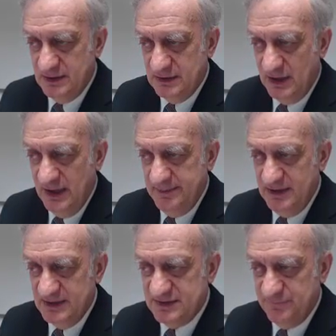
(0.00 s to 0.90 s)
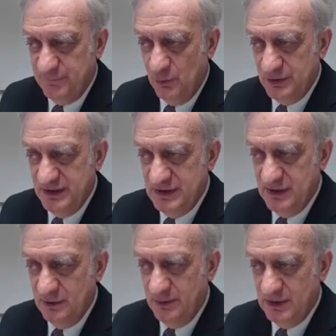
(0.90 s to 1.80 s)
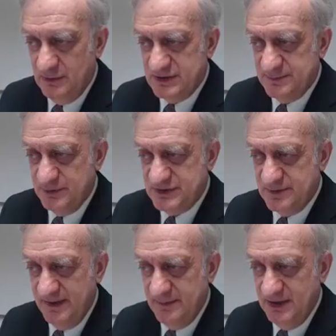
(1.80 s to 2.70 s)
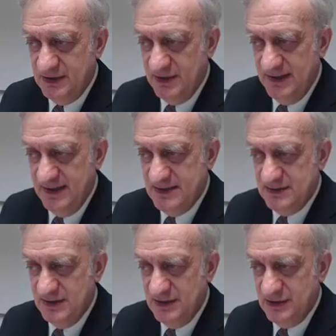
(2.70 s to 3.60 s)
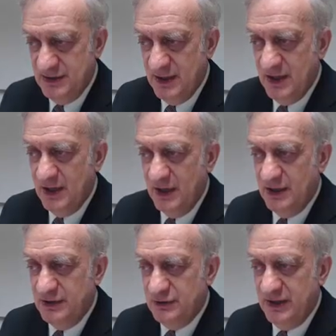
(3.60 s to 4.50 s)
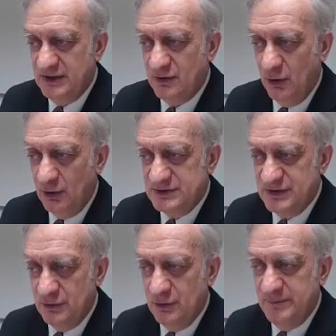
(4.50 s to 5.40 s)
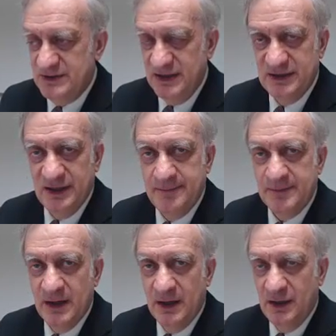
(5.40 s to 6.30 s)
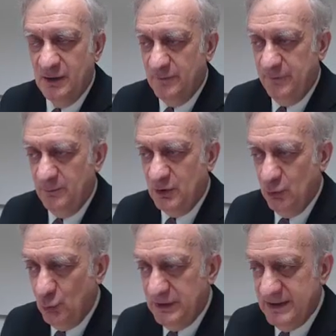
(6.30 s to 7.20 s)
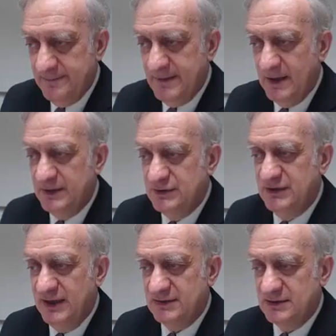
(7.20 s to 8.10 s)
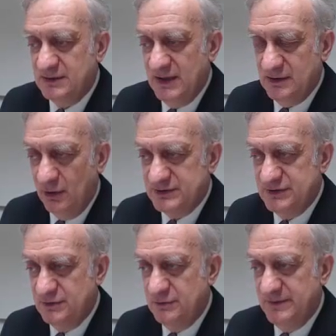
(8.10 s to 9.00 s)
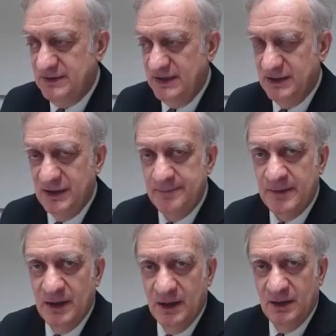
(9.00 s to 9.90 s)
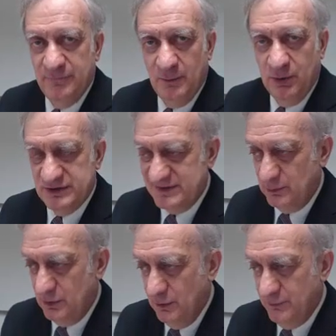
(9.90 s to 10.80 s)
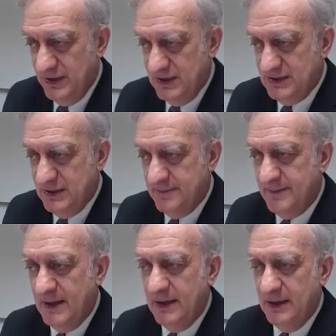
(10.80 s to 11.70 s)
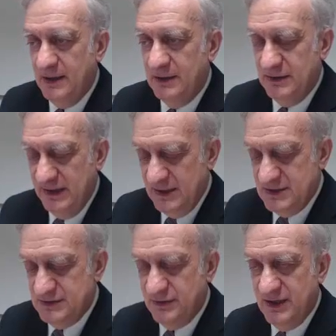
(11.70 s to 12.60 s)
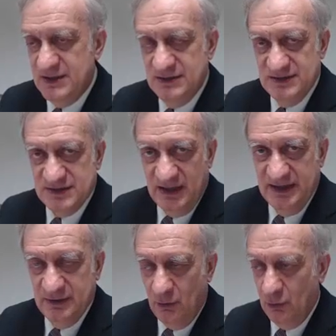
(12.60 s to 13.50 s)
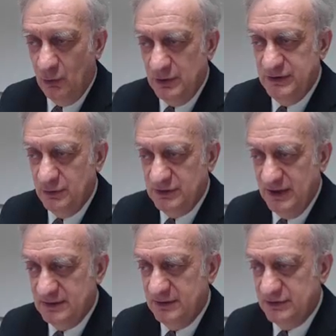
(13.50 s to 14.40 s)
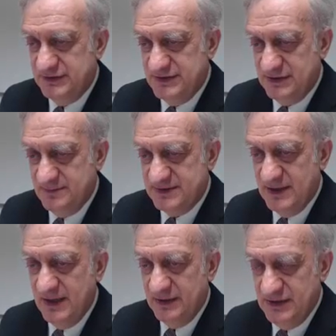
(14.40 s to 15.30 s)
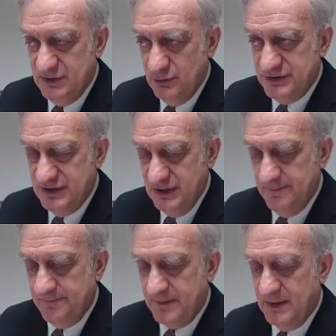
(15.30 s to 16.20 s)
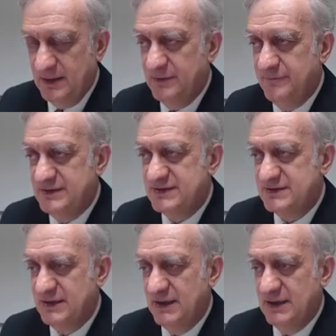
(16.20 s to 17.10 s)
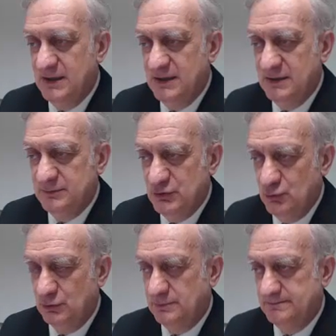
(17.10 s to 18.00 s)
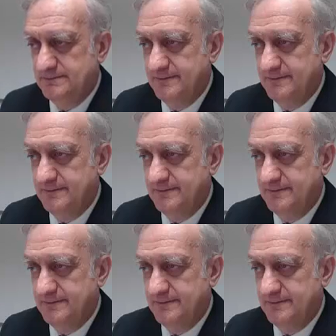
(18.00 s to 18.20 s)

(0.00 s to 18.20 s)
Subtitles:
type, it is 14 kilowatt hours per square meter and year. You get also the data for the cooling. You get also the data for possible overheating, and you can design all your technical systems using this tool.